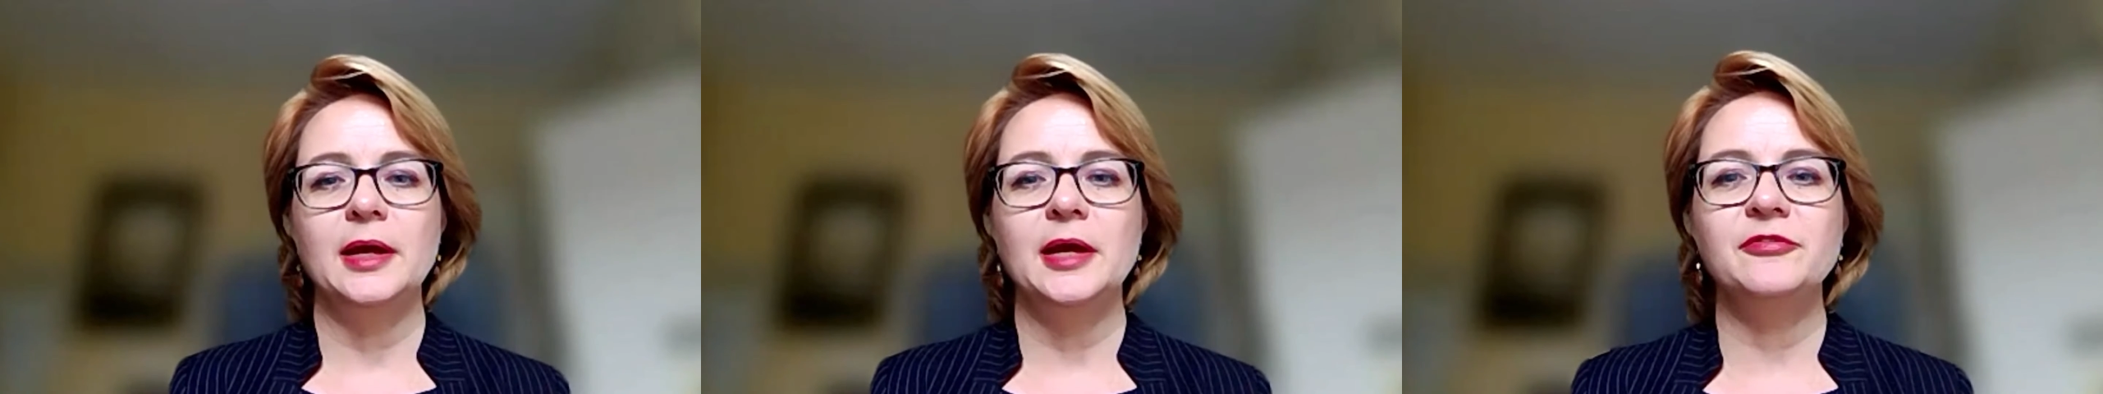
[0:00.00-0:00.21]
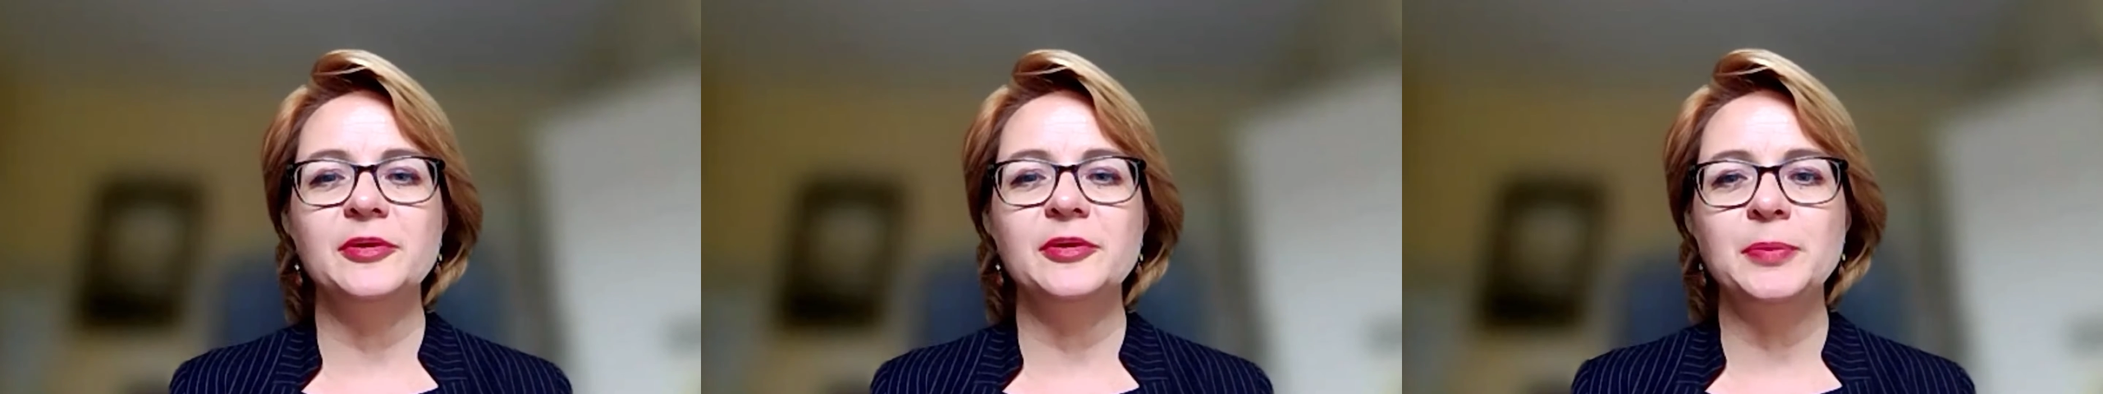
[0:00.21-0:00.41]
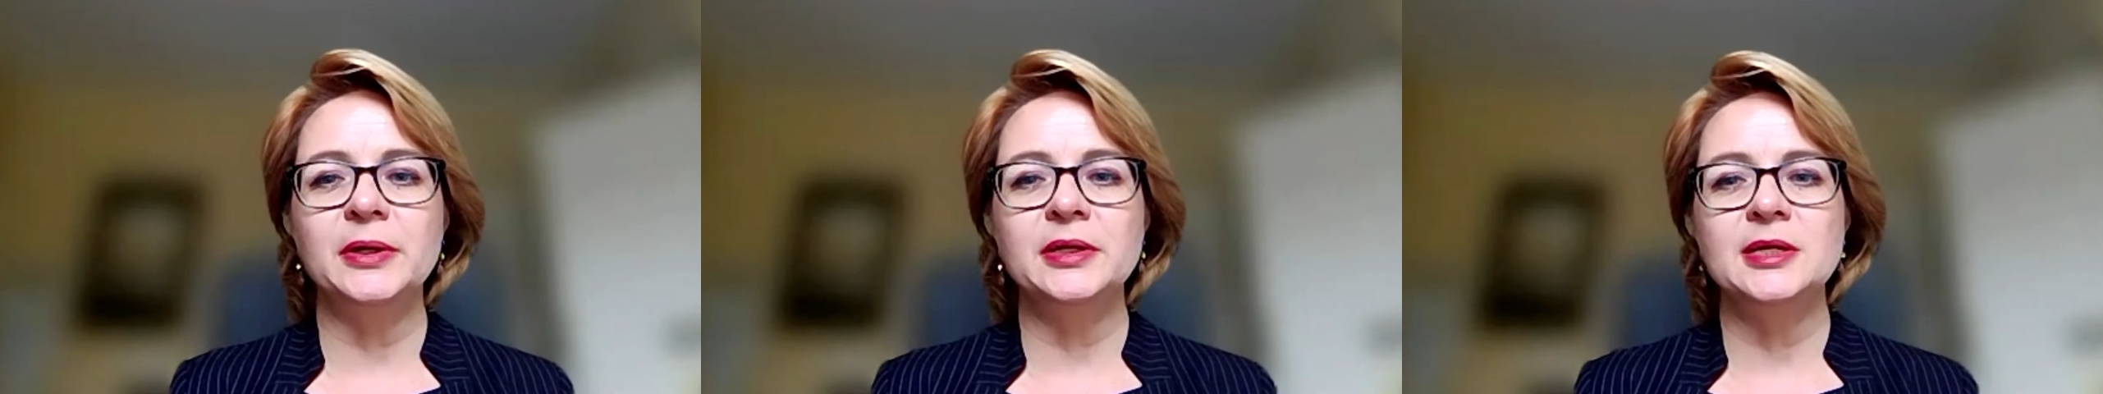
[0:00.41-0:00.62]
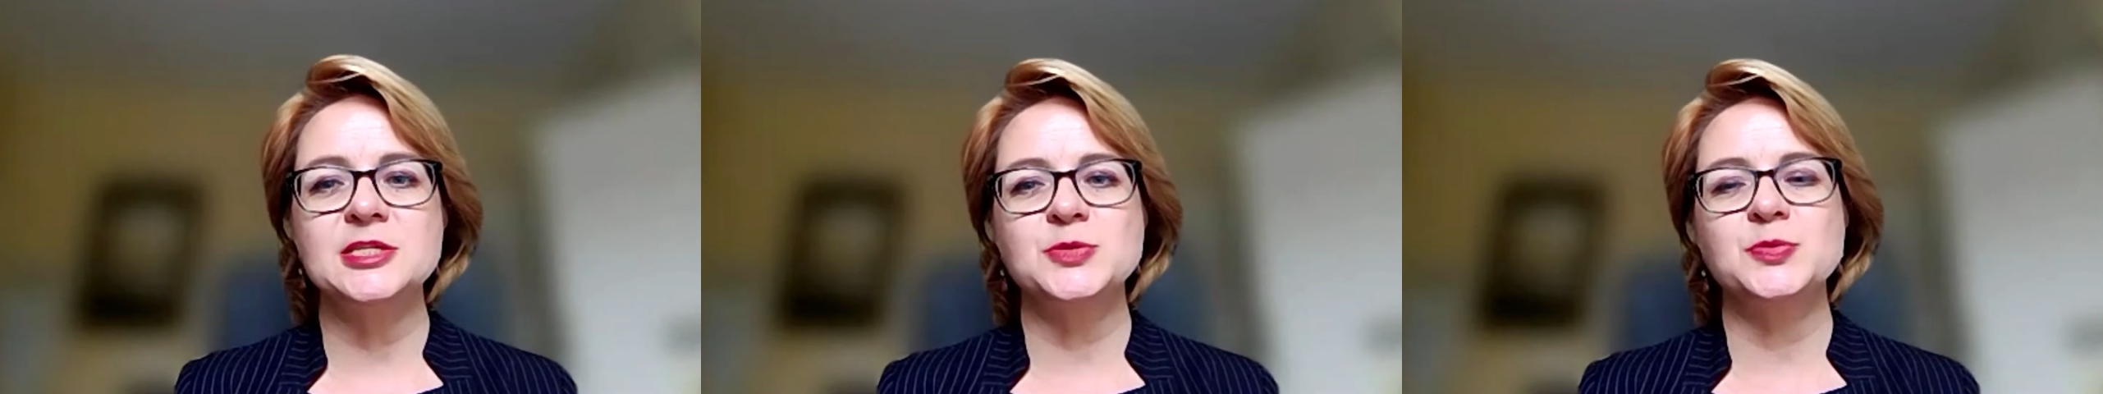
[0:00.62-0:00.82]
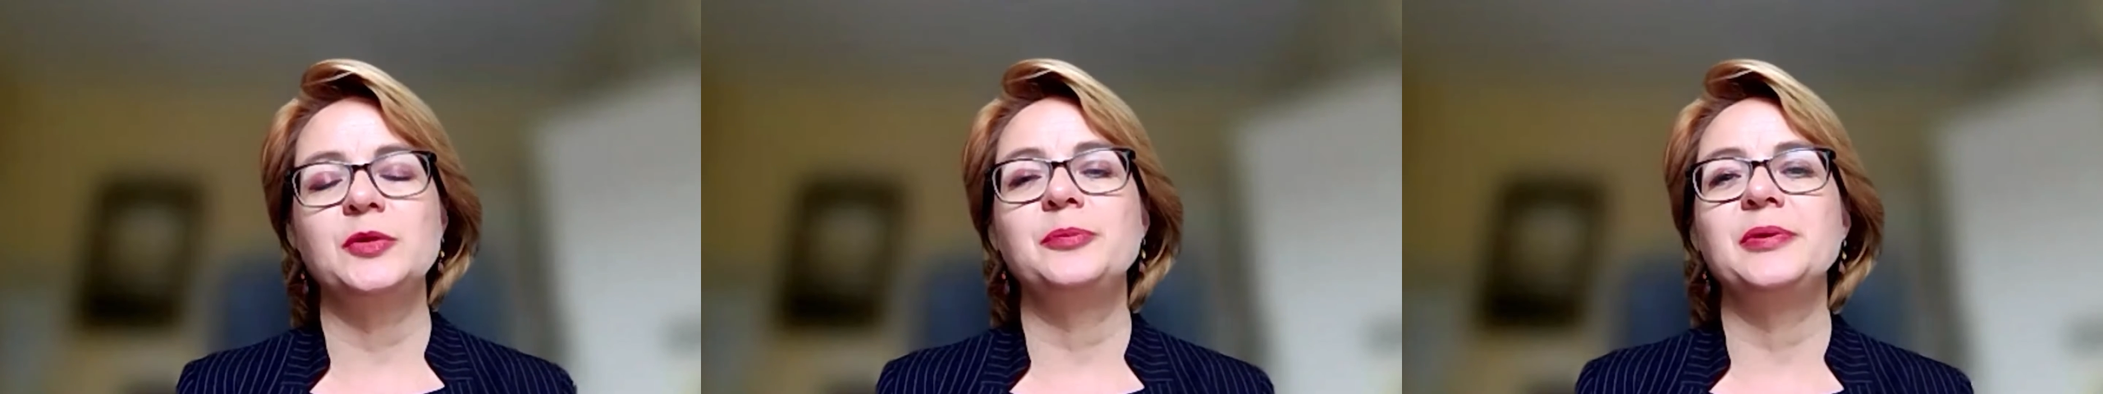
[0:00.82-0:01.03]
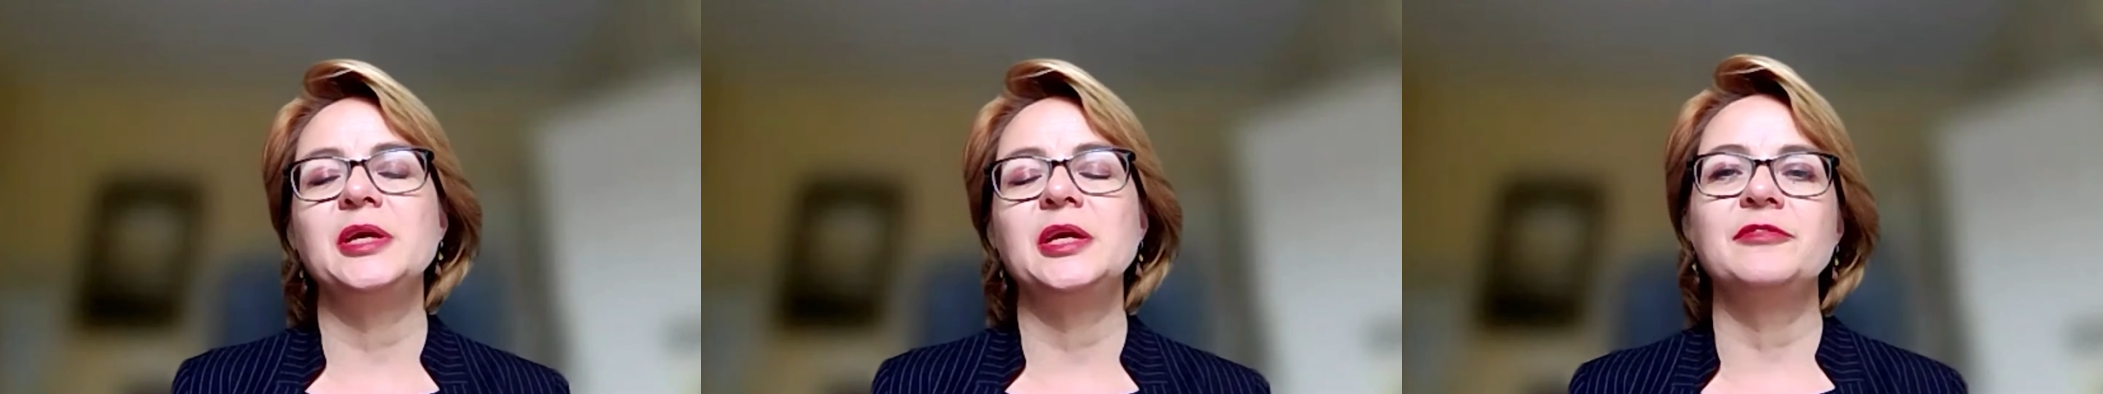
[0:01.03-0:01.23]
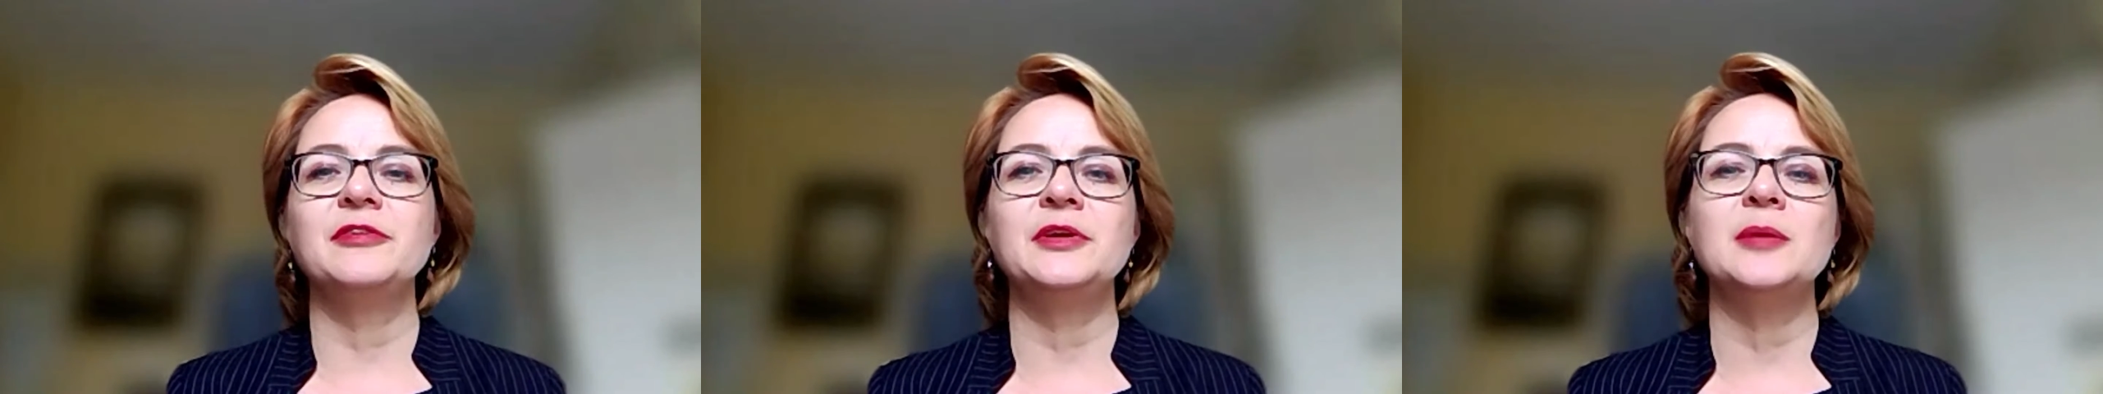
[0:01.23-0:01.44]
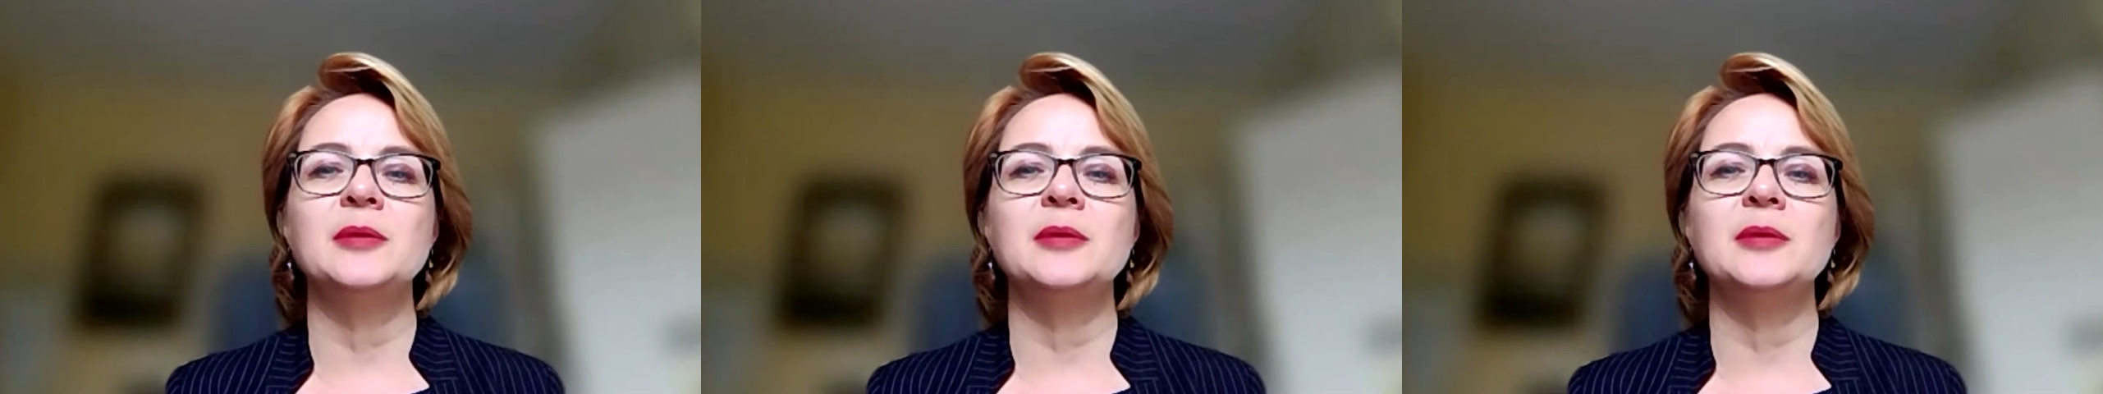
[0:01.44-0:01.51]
Every panelist will be given